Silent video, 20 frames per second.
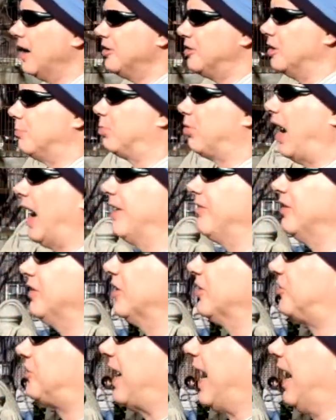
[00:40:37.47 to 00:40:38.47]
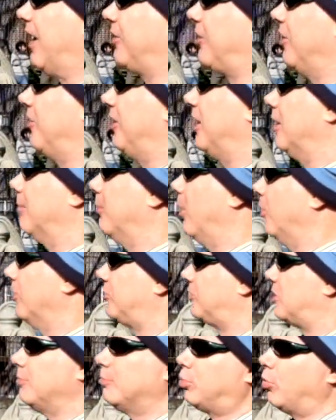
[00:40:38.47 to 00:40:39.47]
depriving the South of their
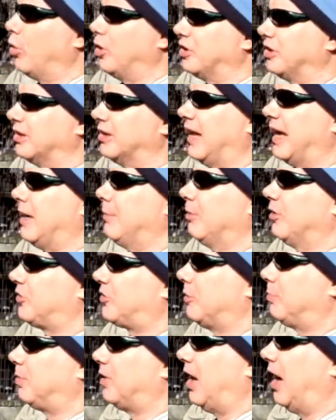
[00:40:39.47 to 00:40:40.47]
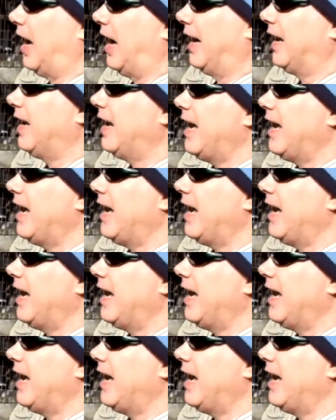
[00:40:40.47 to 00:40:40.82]
most important labor supply